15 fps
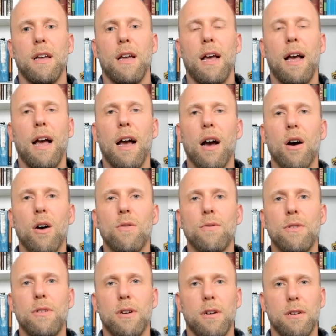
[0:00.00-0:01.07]
How
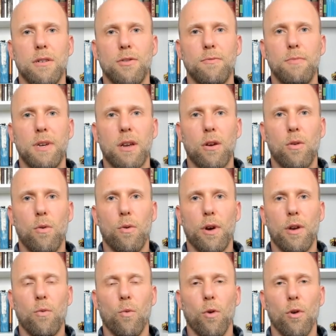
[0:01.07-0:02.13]
does
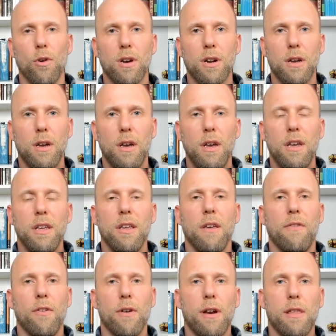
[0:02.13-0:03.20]
Bitcoin work?
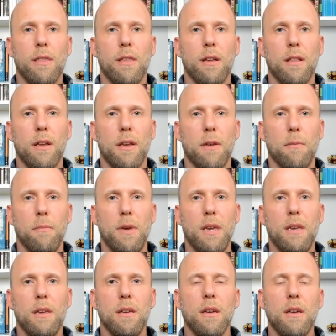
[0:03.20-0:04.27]
If you're anything like
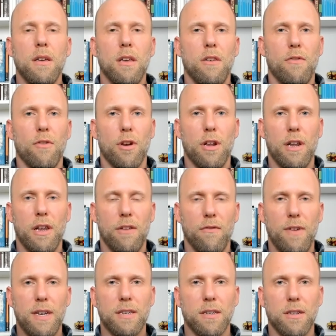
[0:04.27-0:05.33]
me, if you're going to
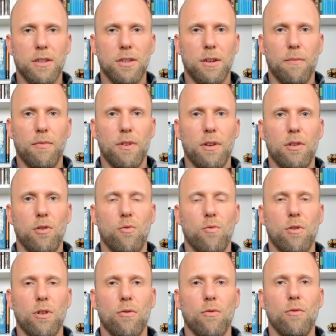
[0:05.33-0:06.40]
invest in something, you
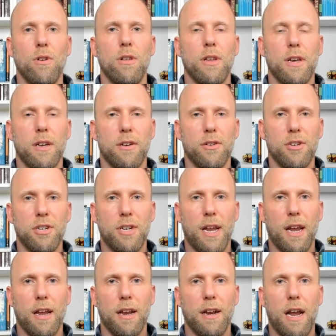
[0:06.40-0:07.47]
want to really
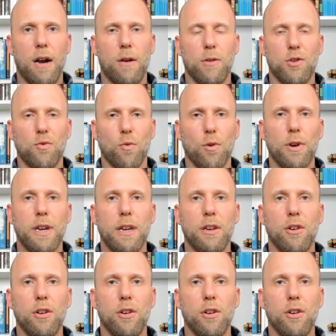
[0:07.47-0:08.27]
understand how it's working.